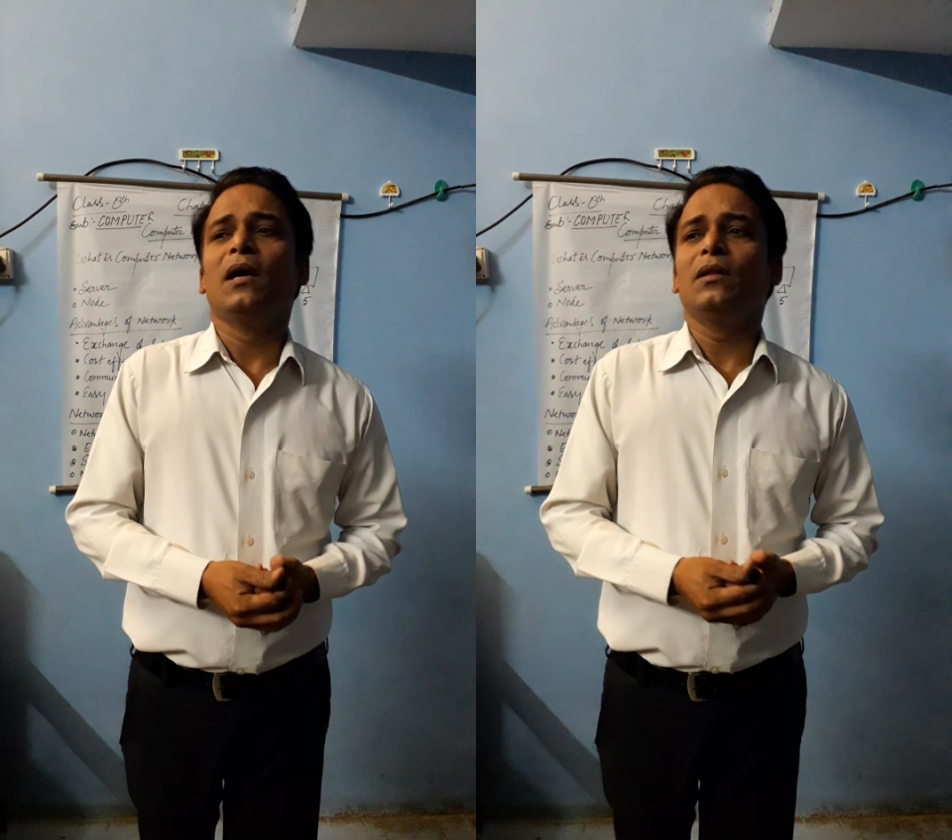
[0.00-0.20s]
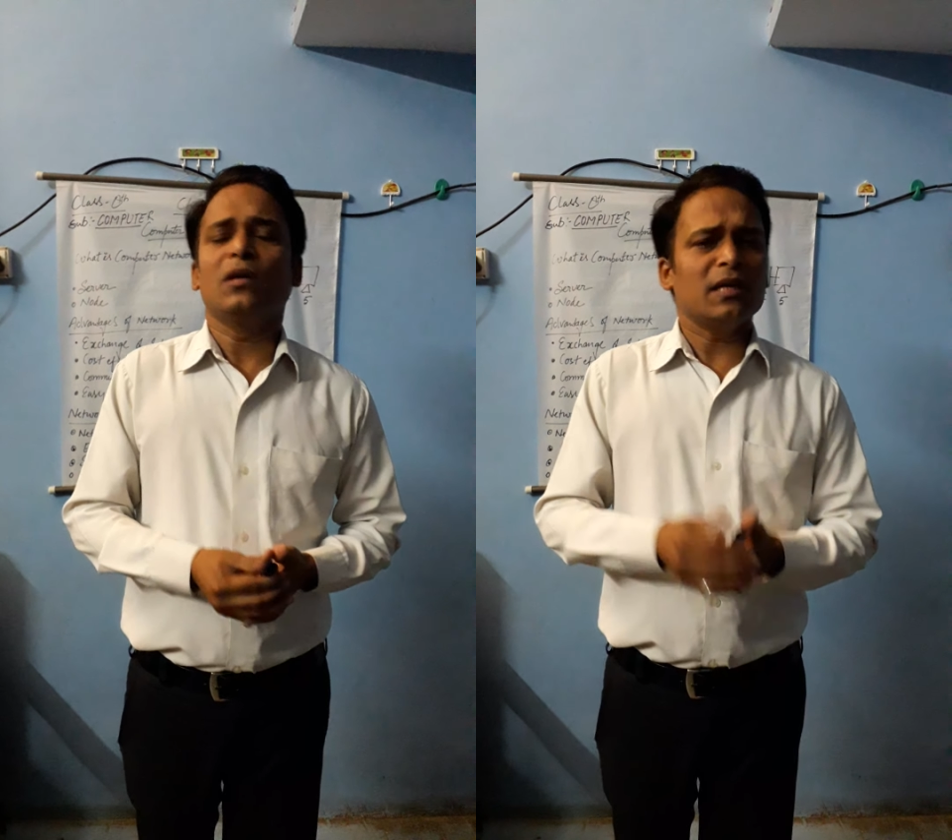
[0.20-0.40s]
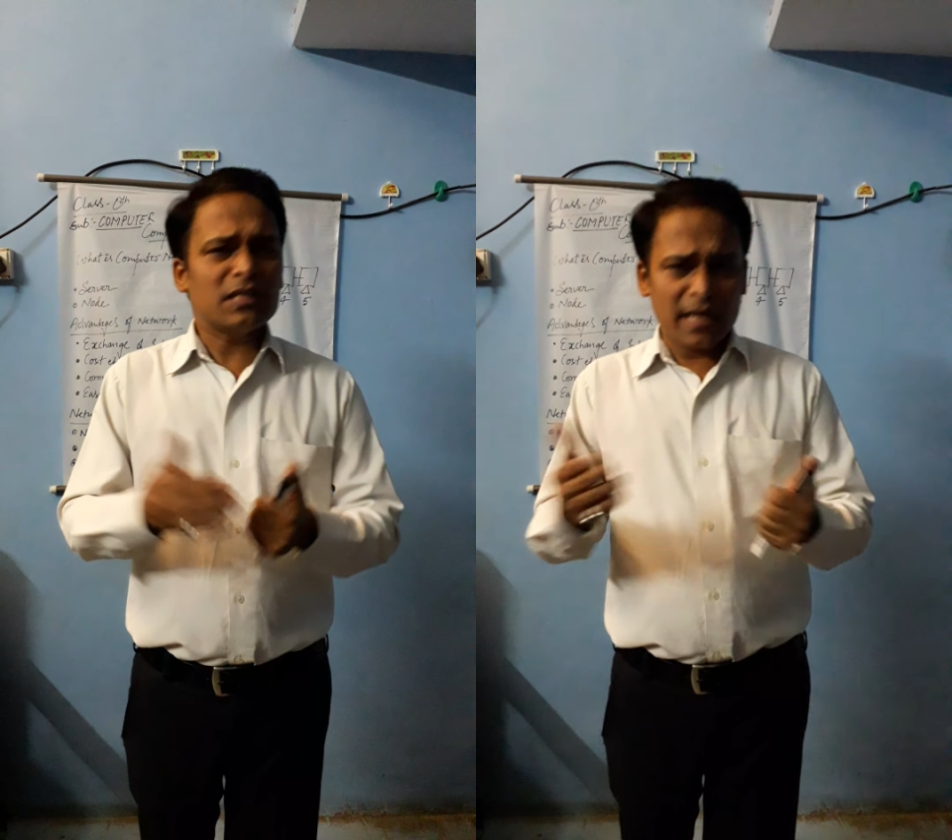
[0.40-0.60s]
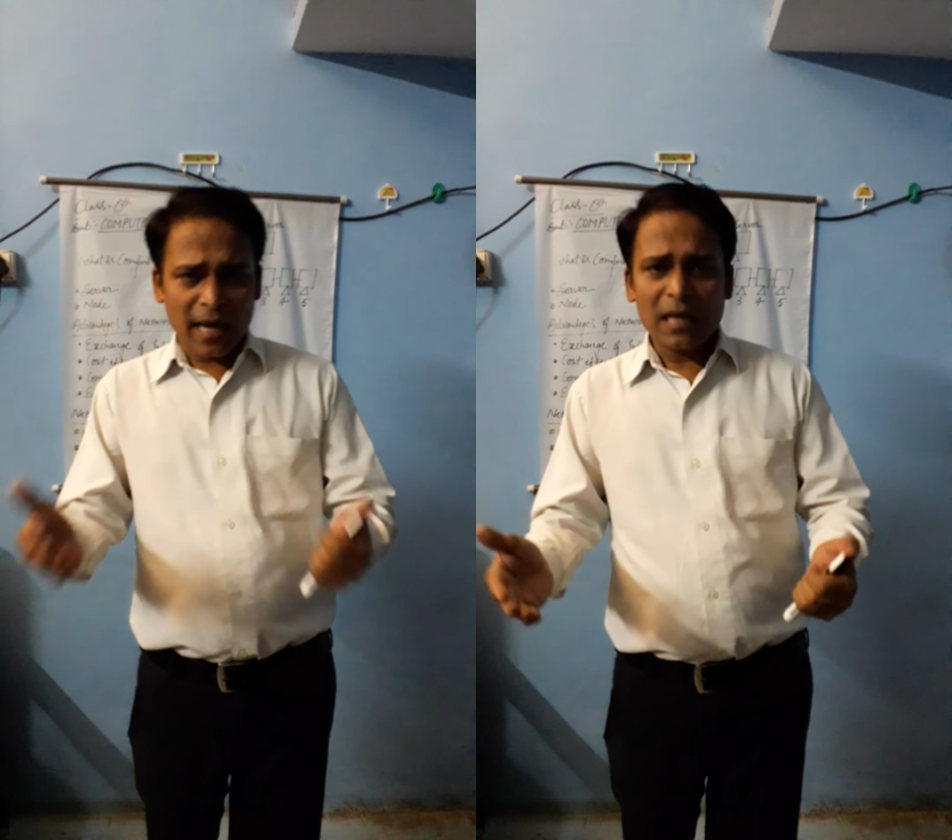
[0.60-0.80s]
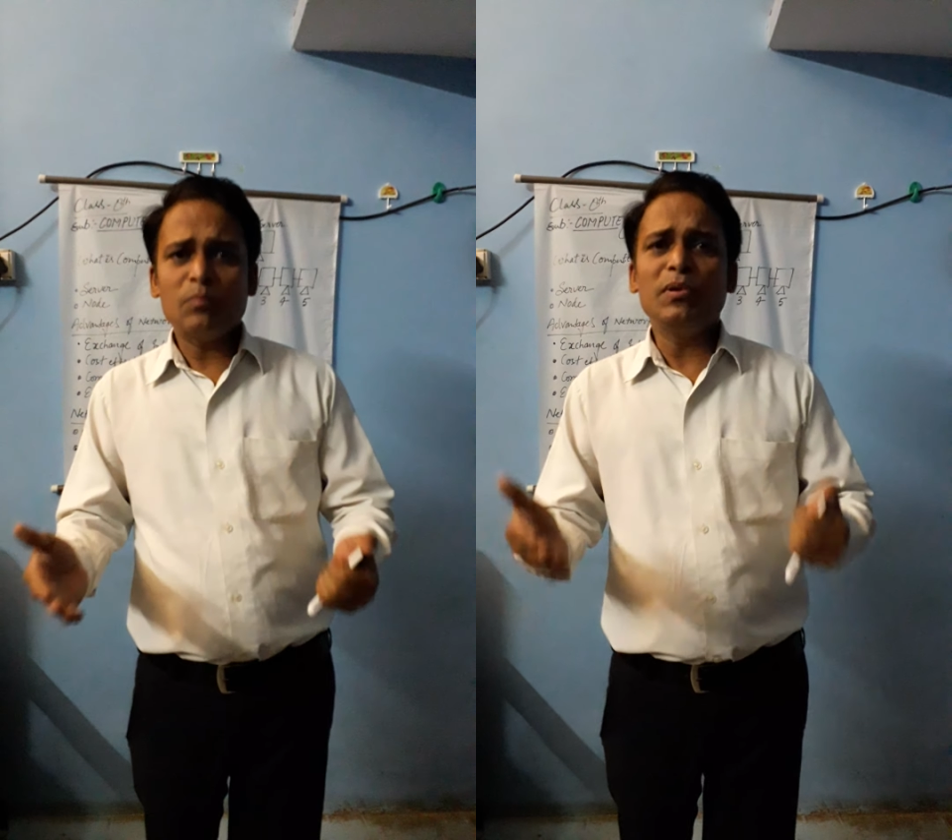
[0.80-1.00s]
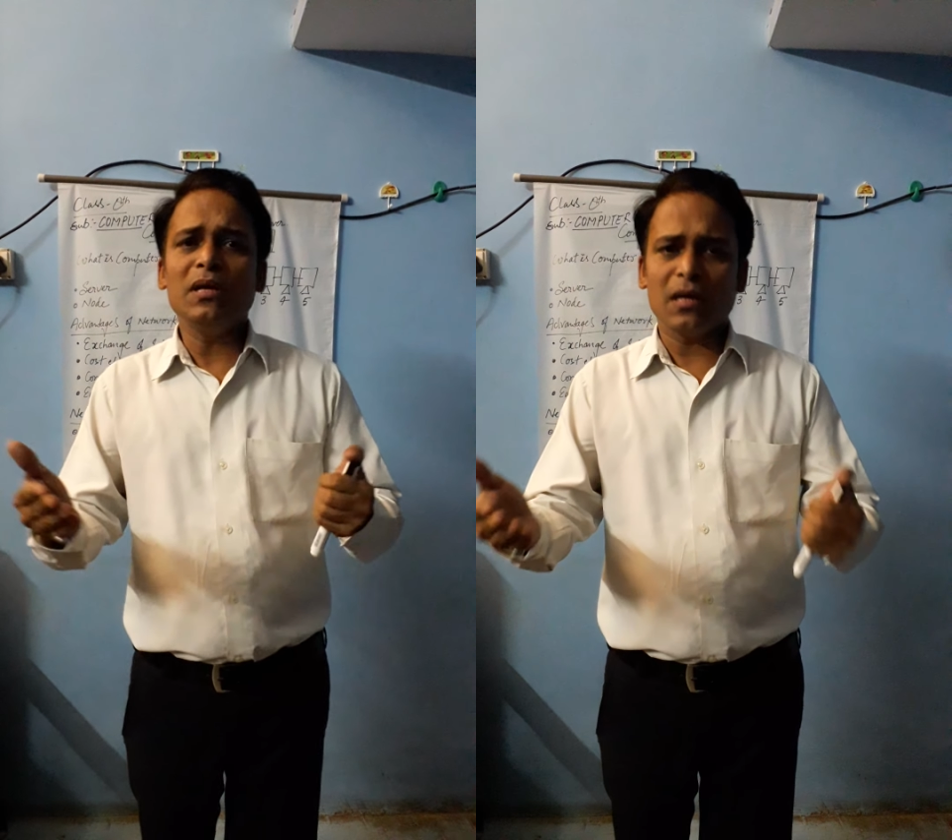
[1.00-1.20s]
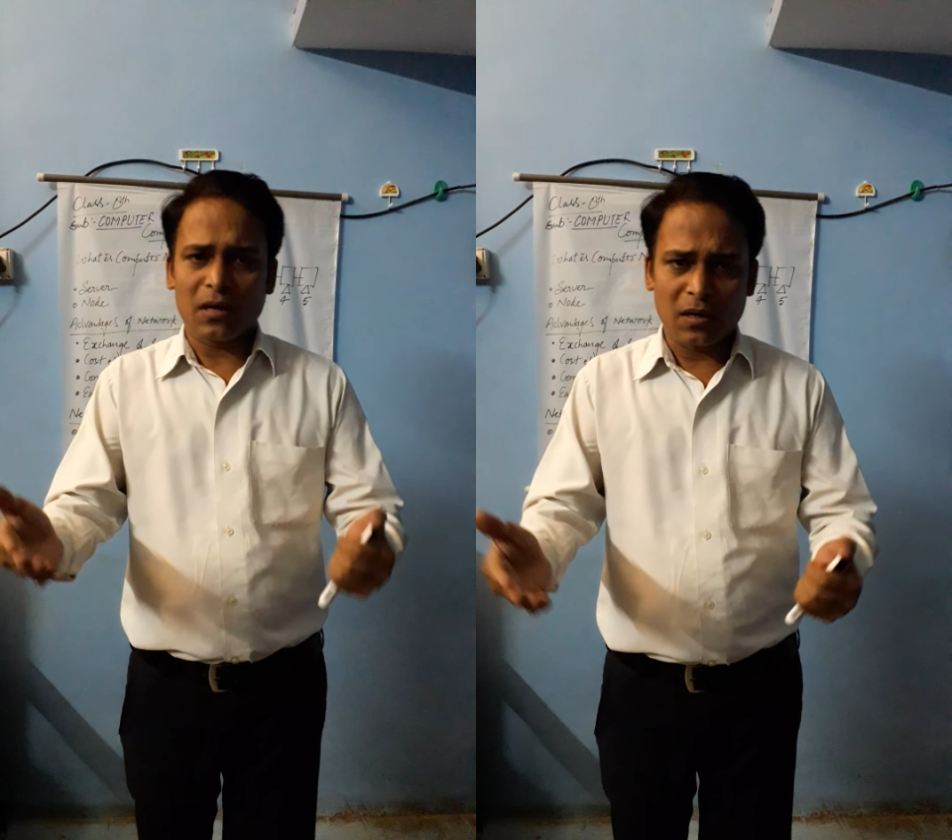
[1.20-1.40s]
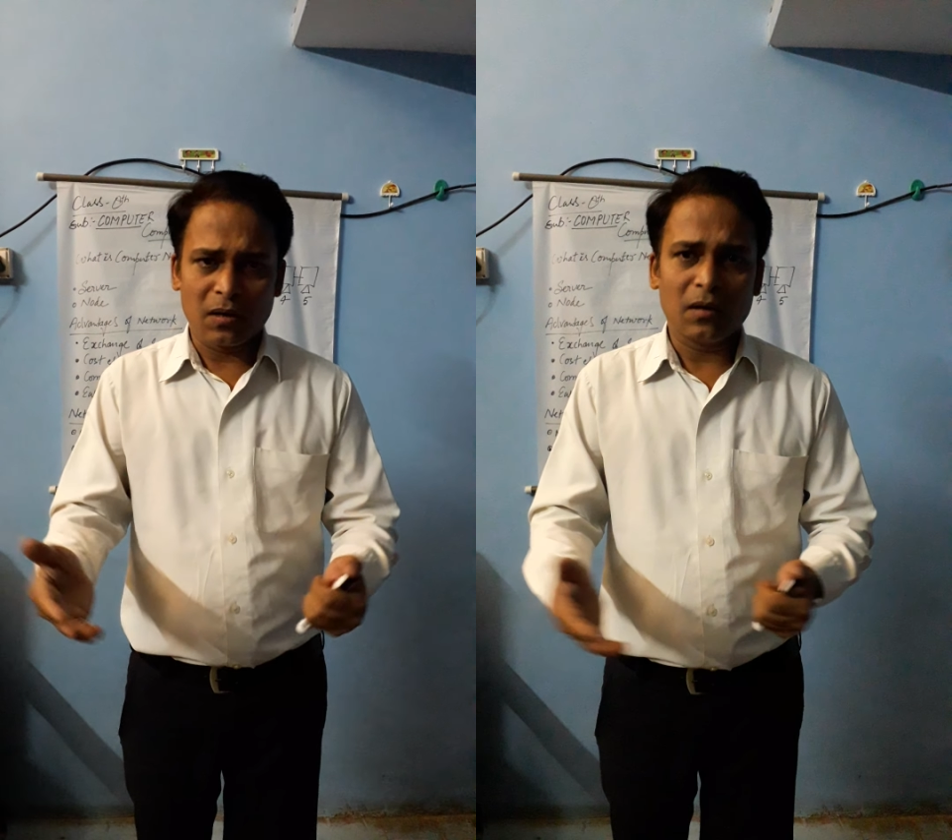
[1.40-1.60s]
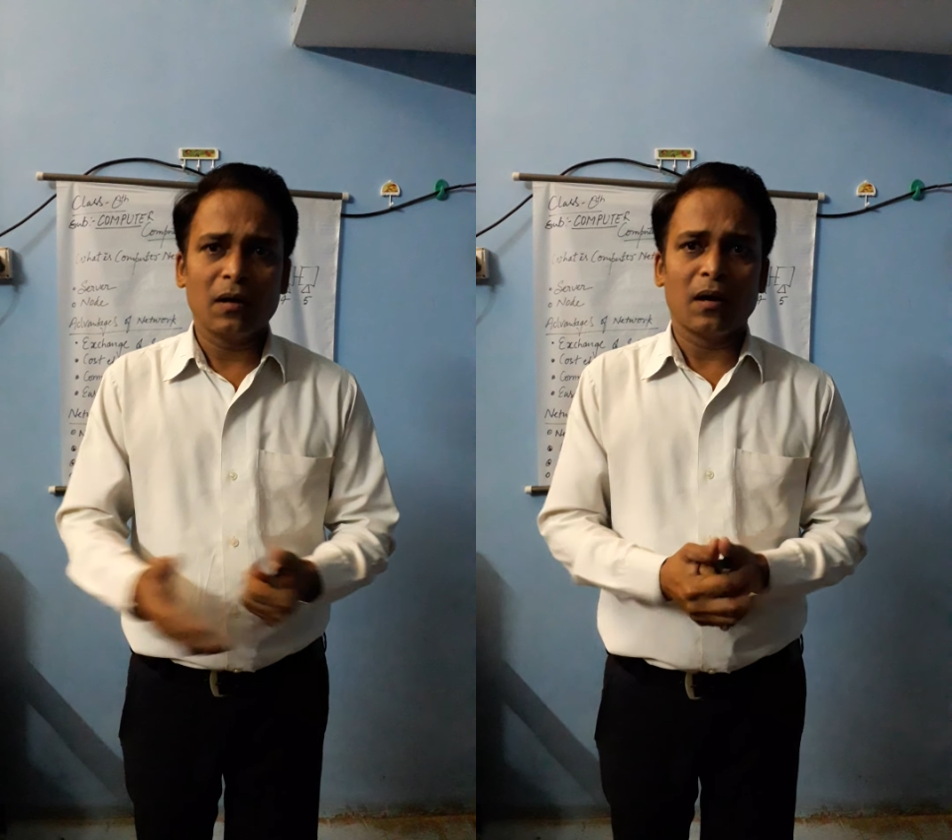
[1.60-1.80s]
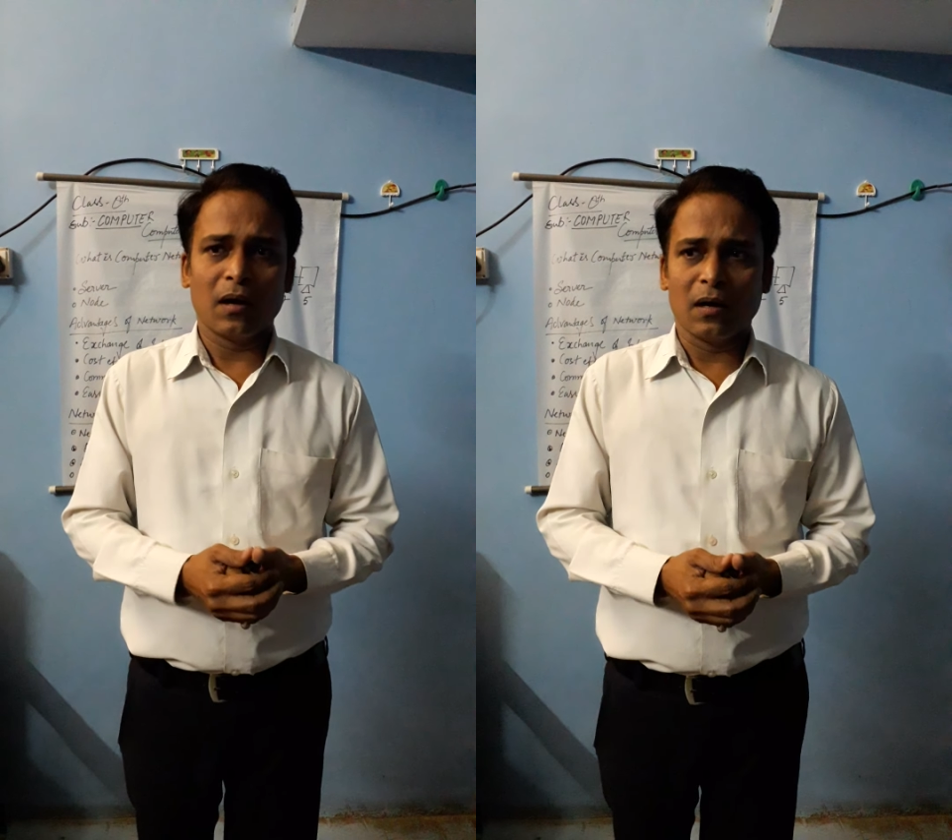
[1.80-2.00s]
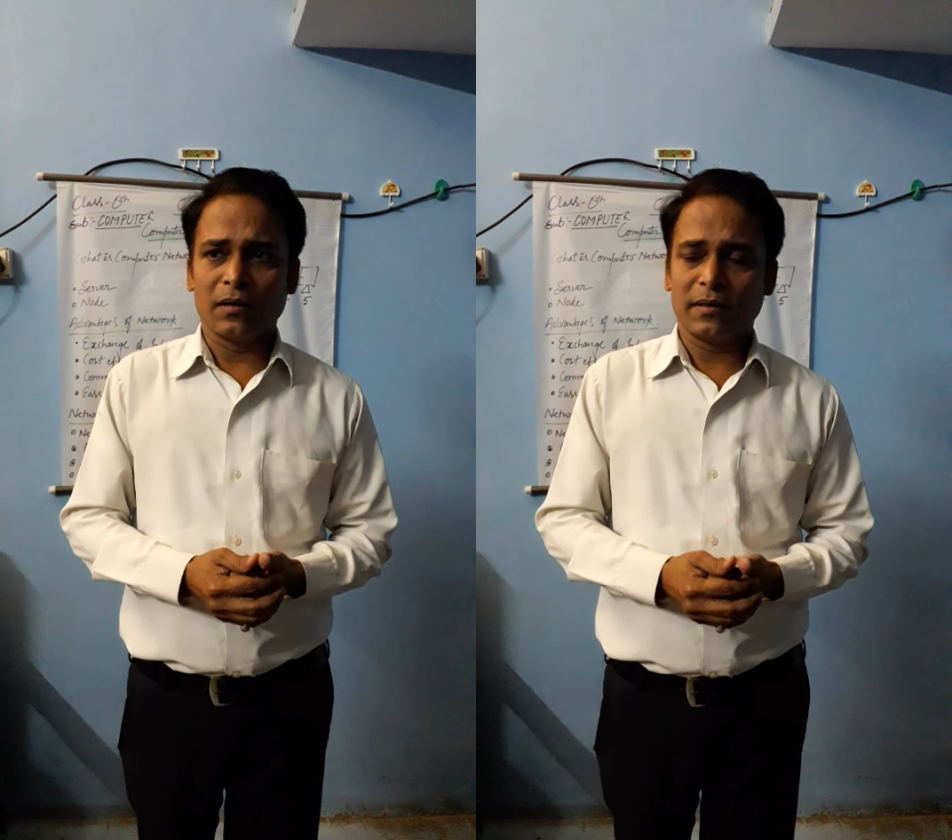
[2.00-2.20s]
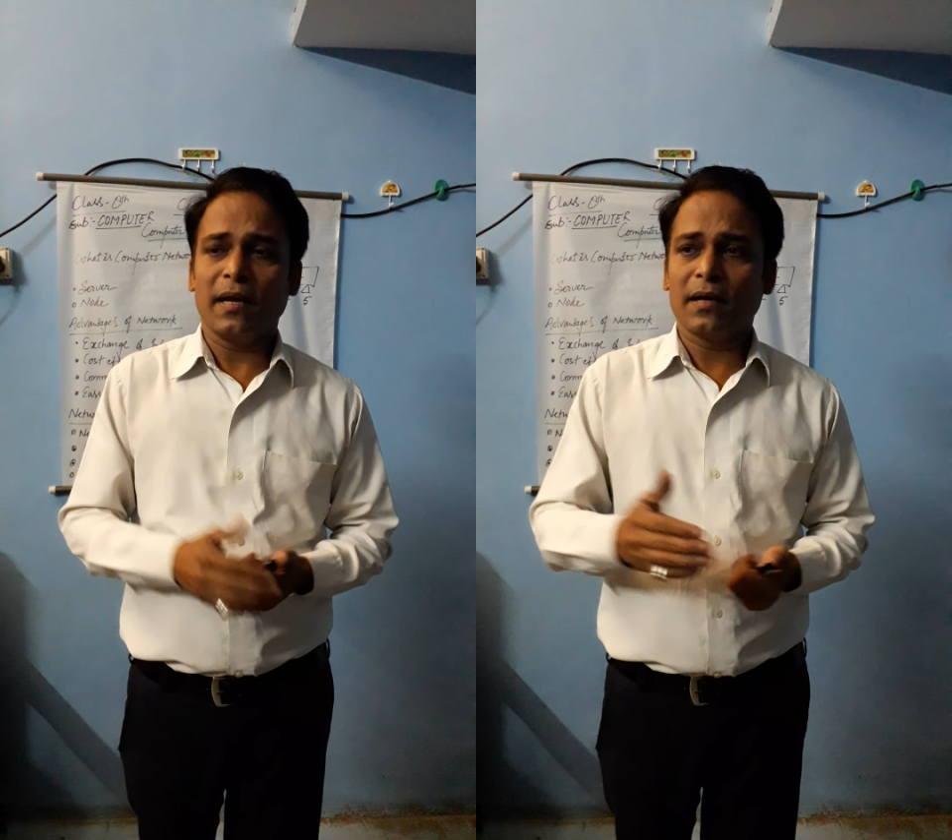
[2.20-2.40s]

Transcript: It can be take